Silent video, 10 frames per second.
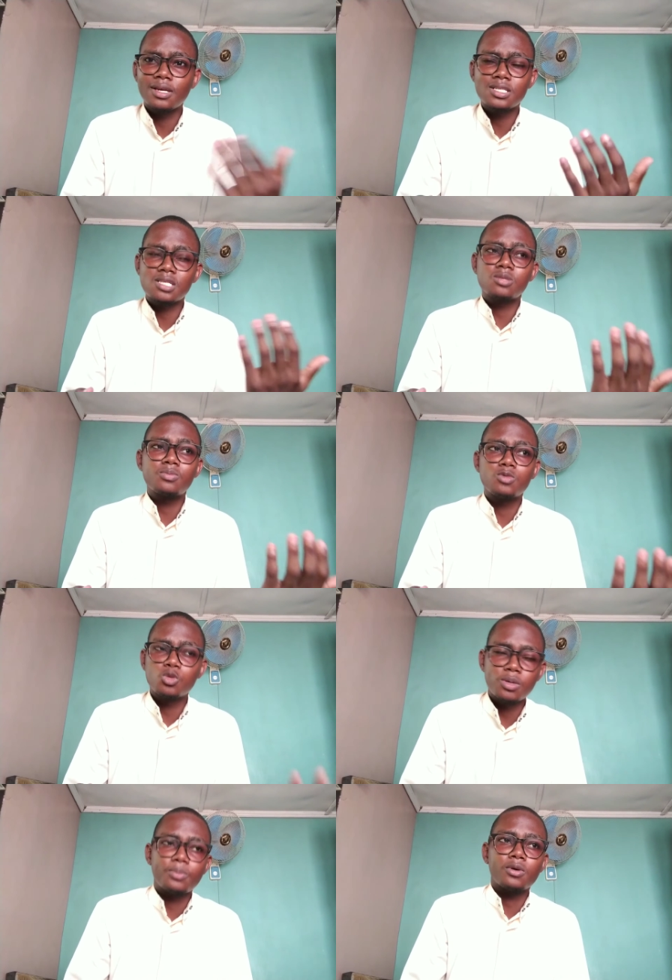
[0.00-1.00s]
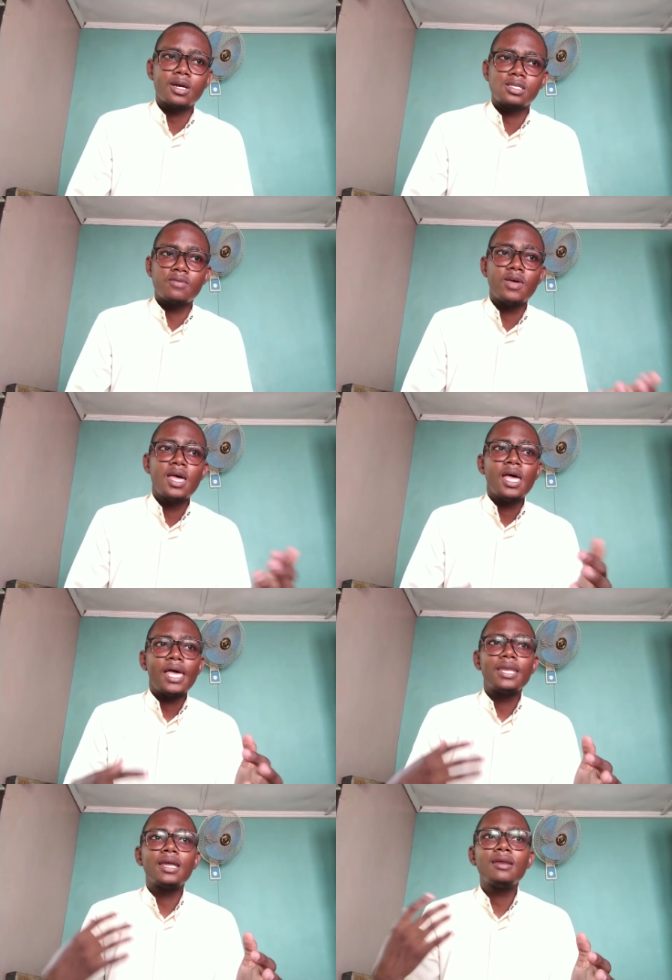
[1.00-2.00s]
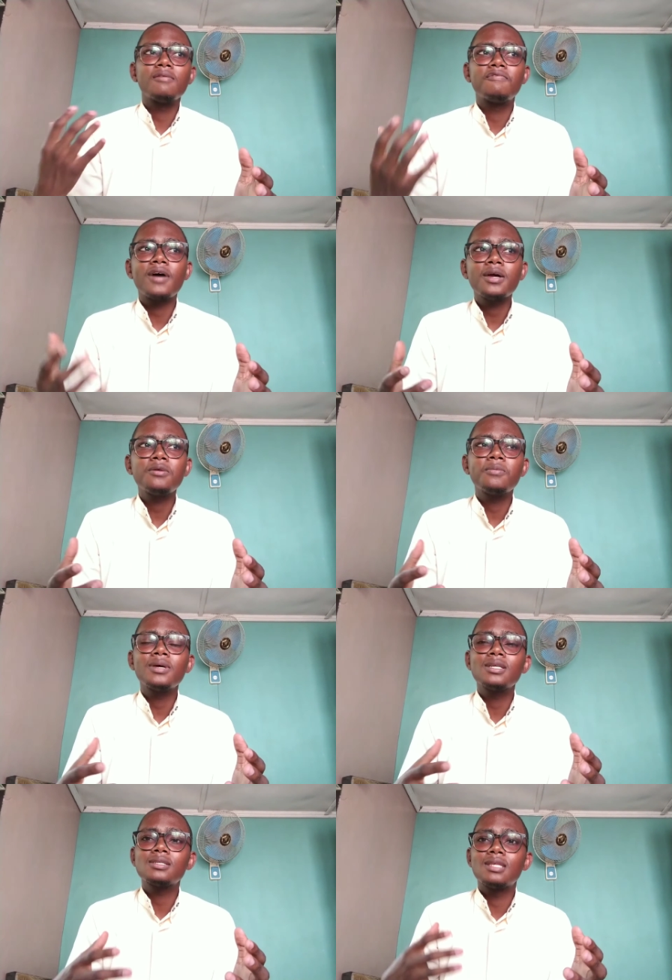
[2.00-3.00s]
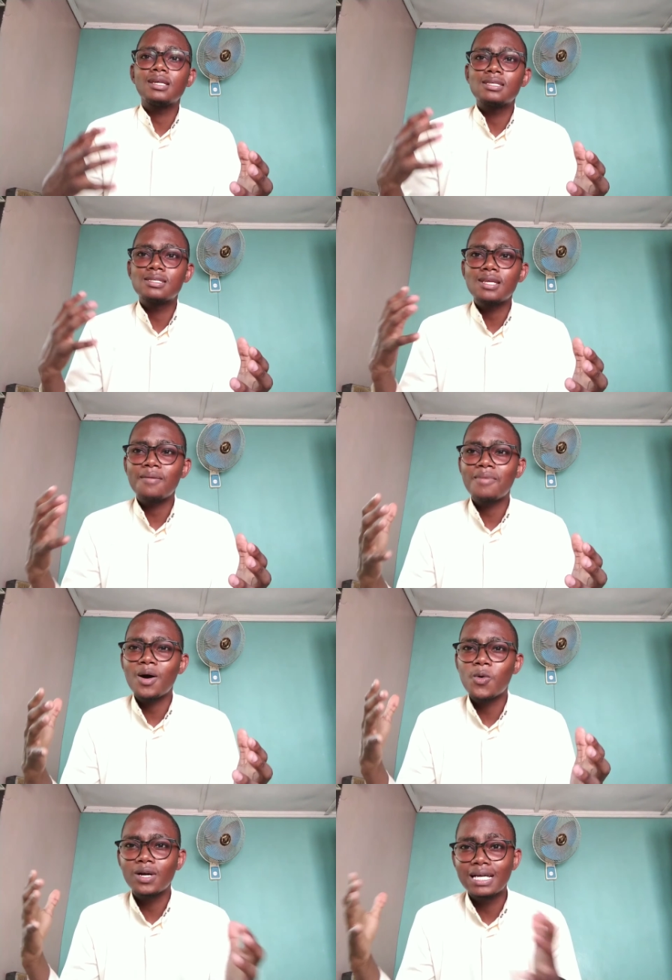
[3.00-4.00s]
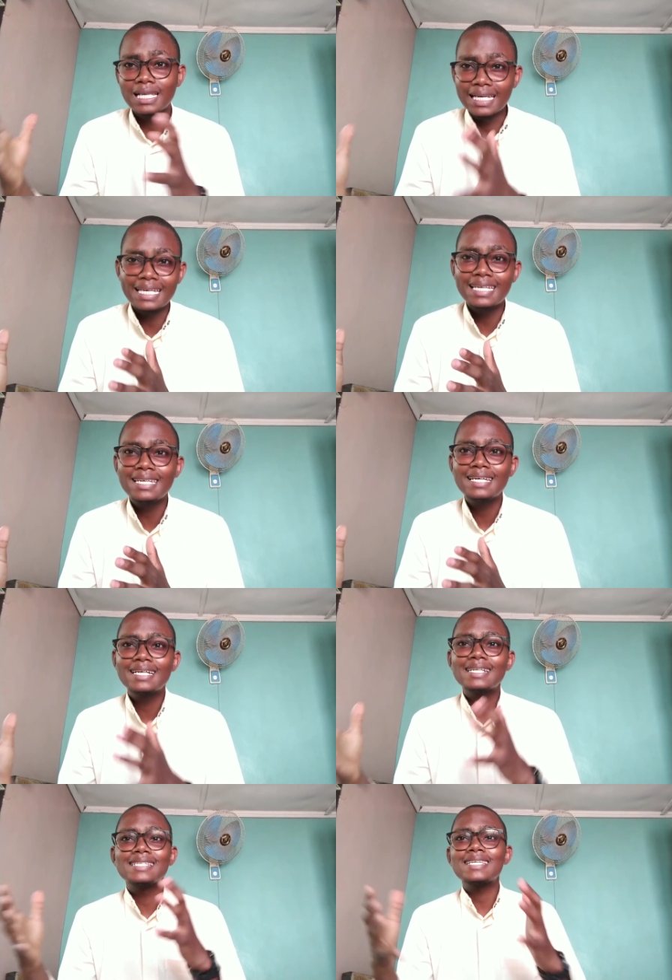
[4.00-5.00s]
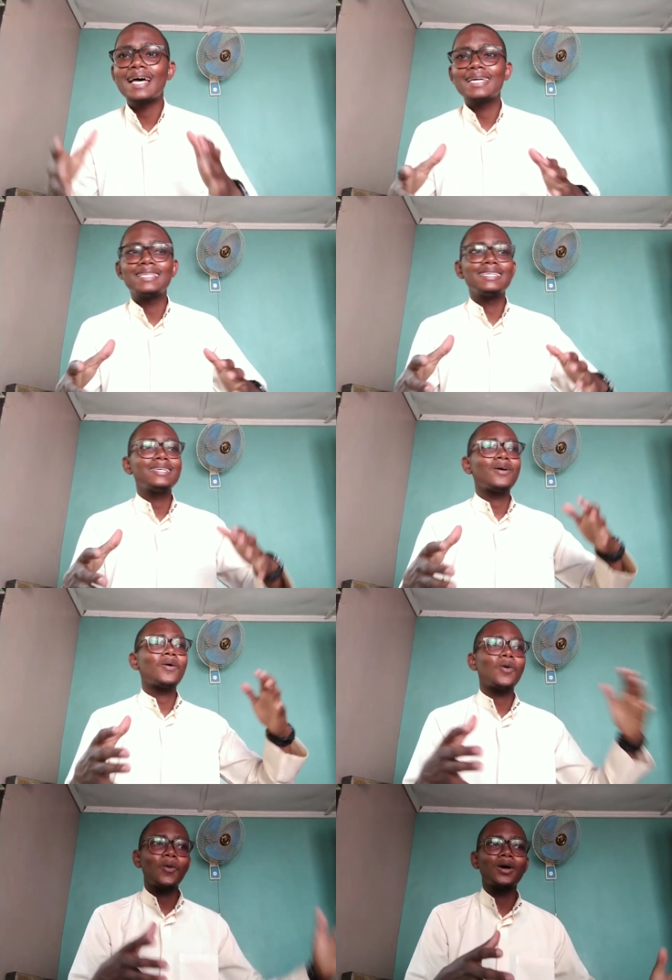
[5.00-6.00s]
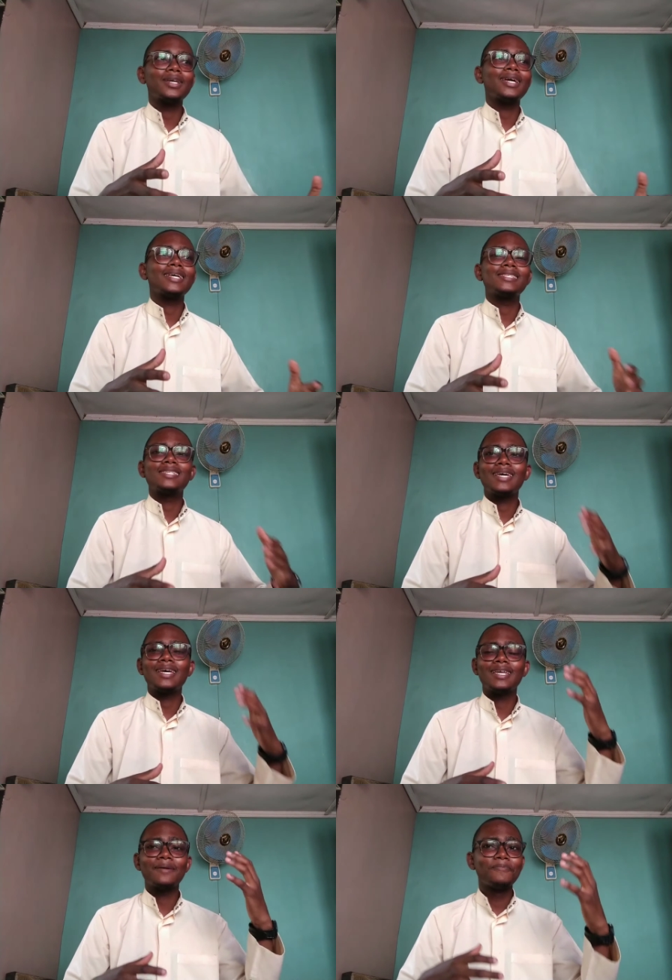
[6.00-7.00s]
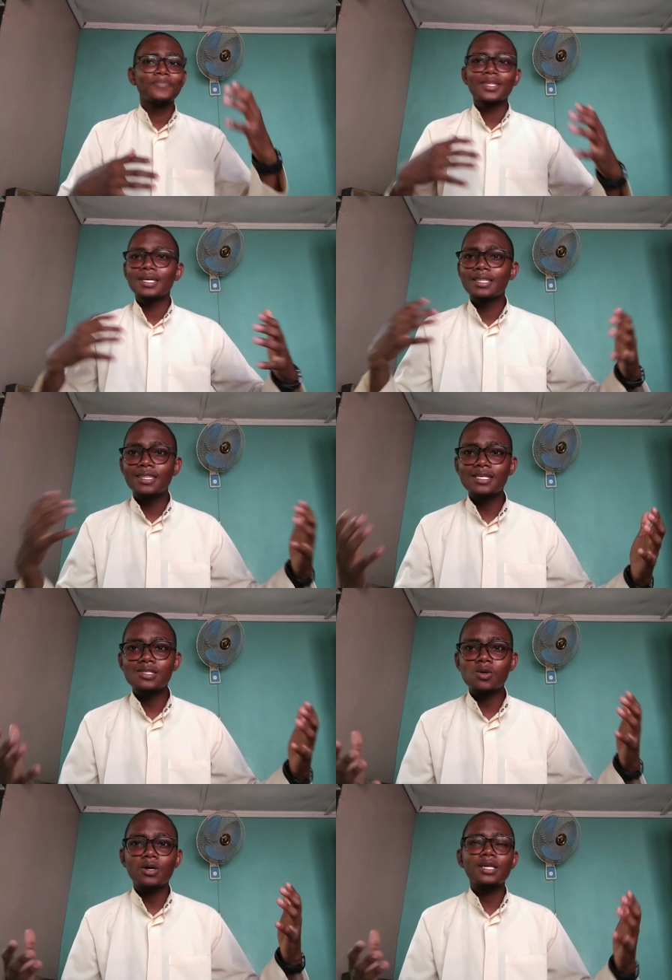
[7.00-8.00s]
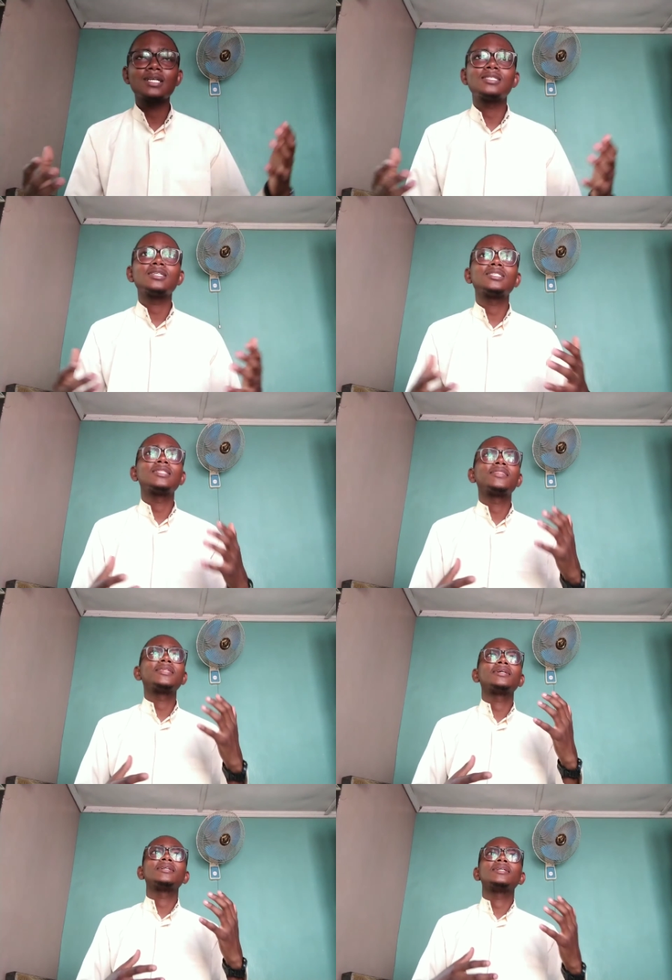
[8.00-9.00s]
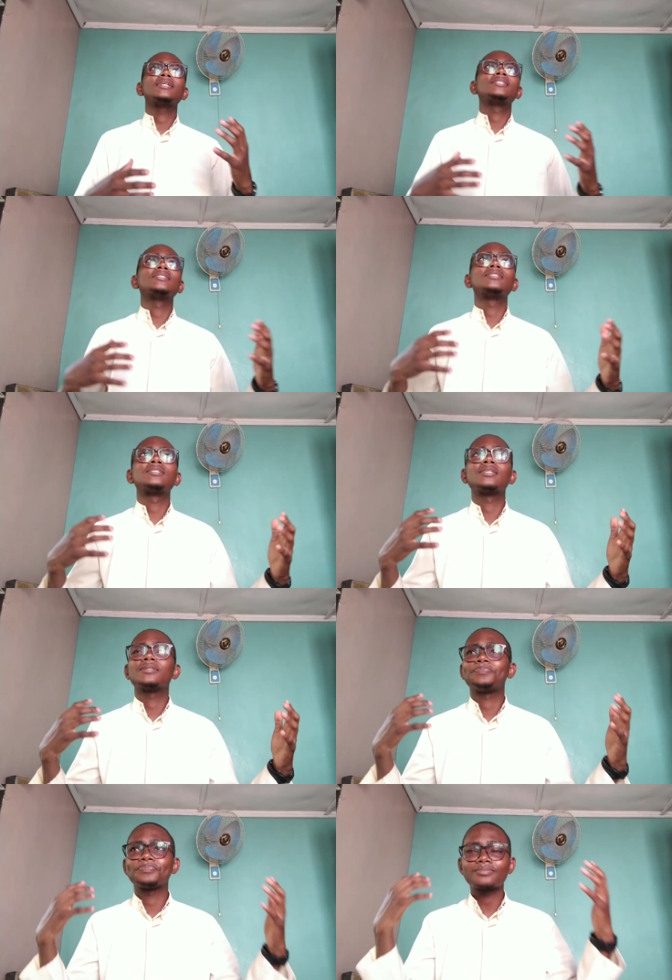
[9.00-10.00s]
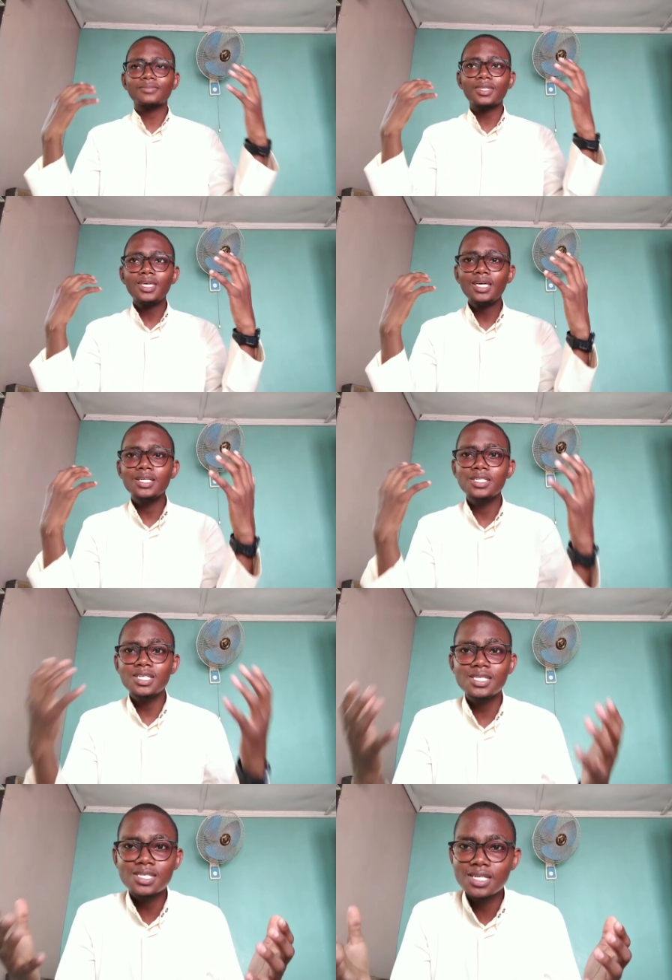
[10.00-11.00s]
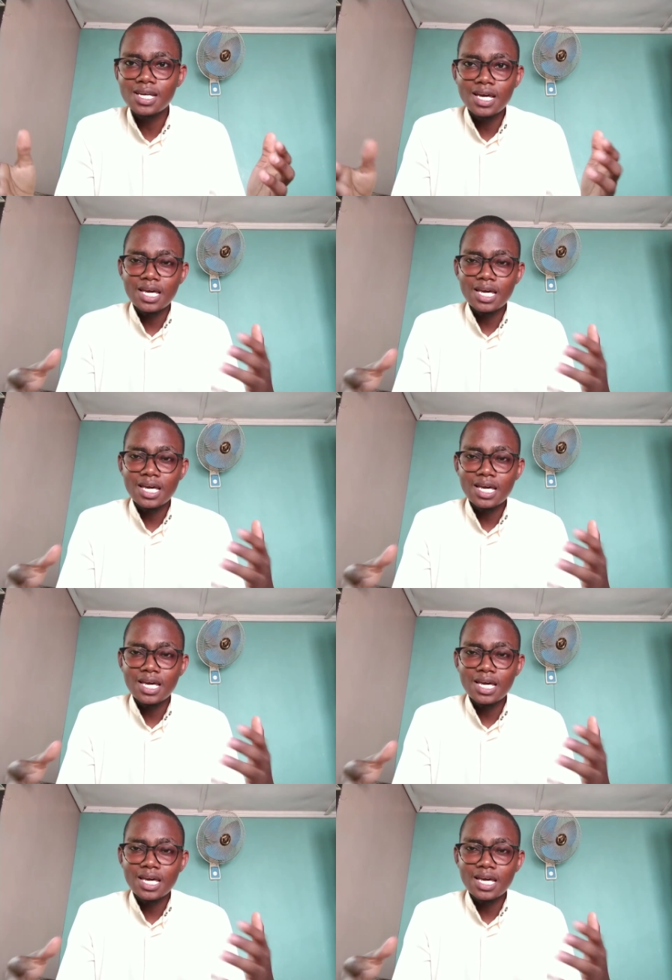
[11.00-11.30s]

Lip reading: that gets us to be productive, in an environment that is somehow clean, tidy, organized. And this organization thing isn't